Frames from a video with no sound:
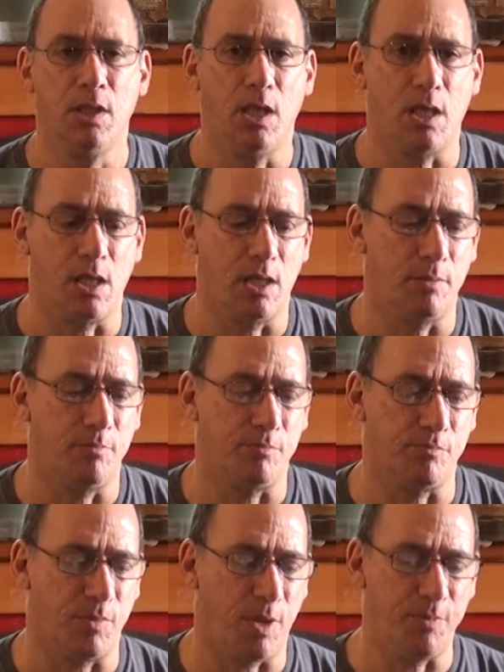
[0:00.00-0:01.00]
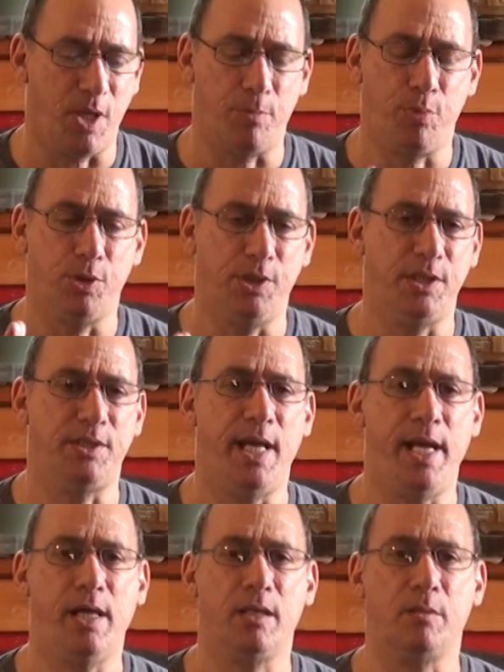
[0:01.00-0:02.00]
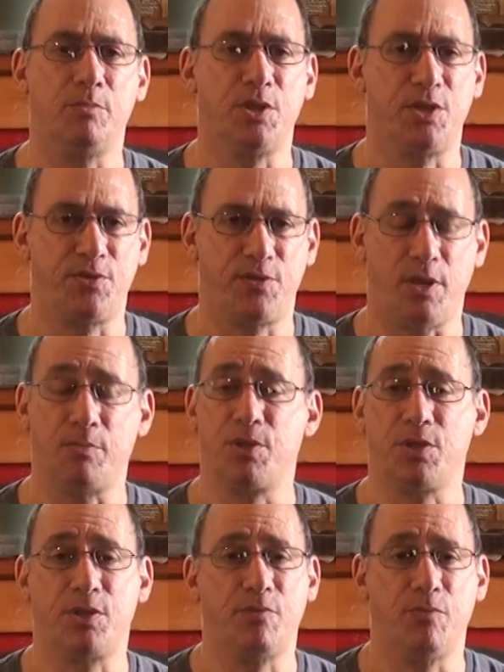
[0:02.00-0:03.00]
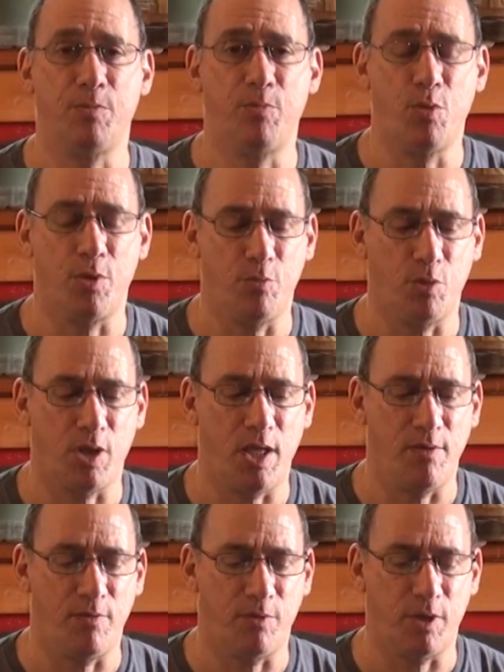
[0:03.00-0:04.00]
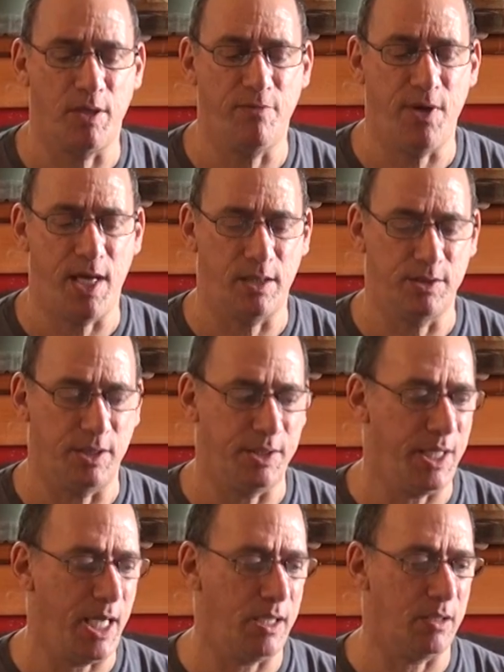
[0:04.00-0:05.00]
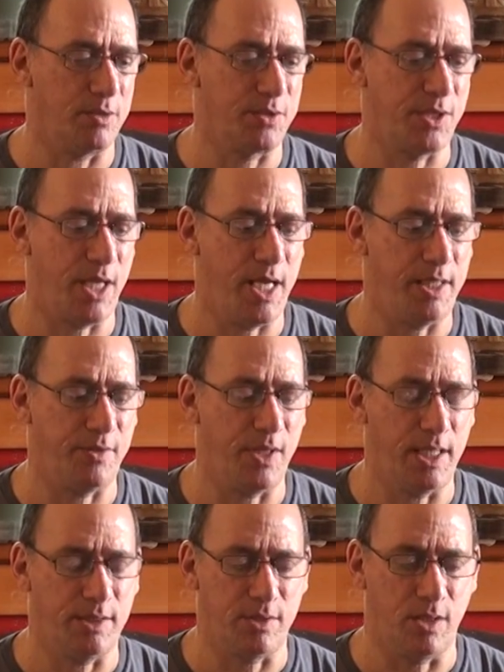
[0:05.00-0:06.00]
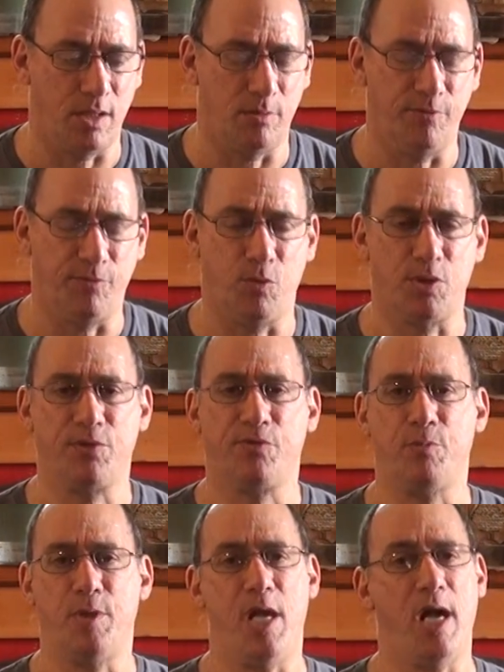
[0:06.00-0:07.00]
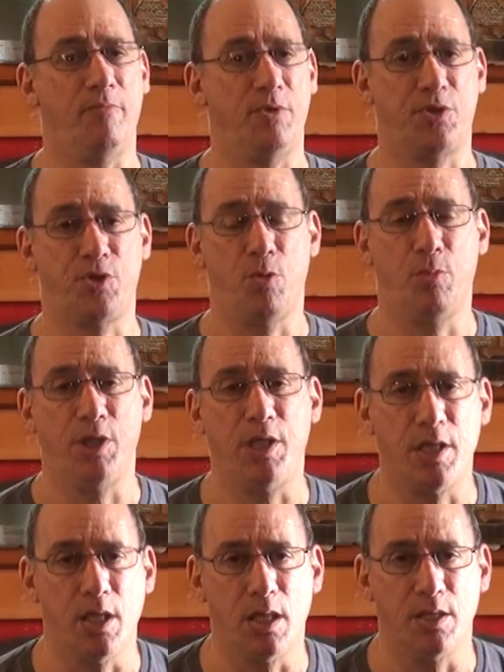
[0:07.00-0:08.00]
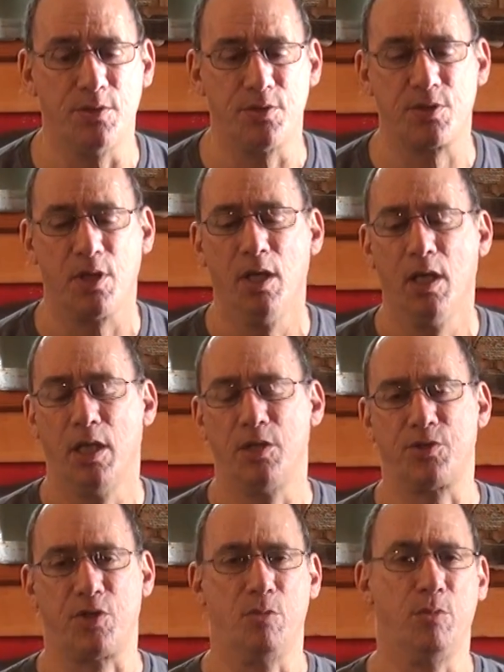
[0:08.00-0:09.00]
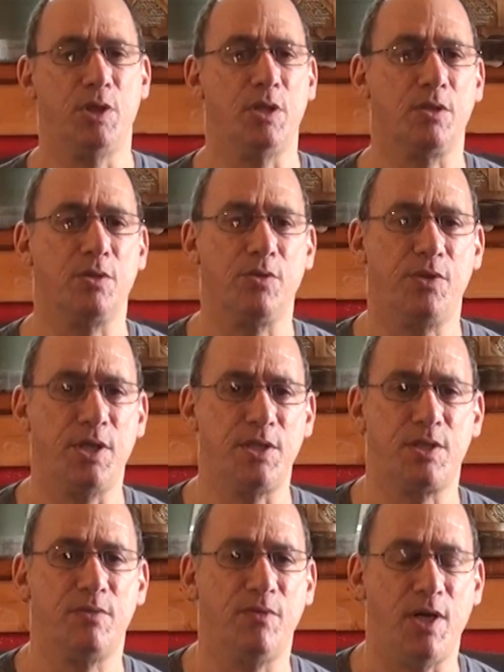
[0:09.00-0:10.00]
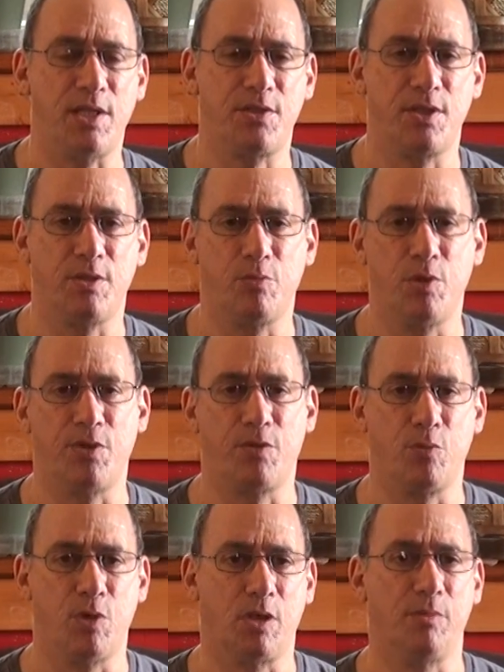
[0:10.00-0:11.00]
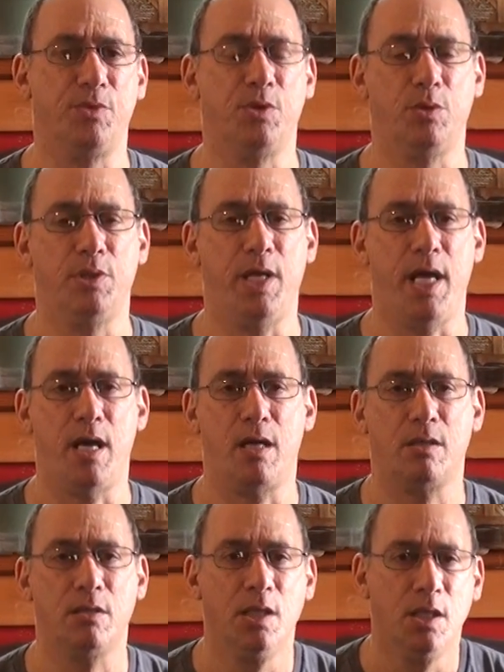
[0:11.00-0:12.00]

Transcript: I'm not putting it down. I'm just reporting what I found. Again, I'll say it that if it wasn't for me having so many guns and so many other things invested with what I'm doing now,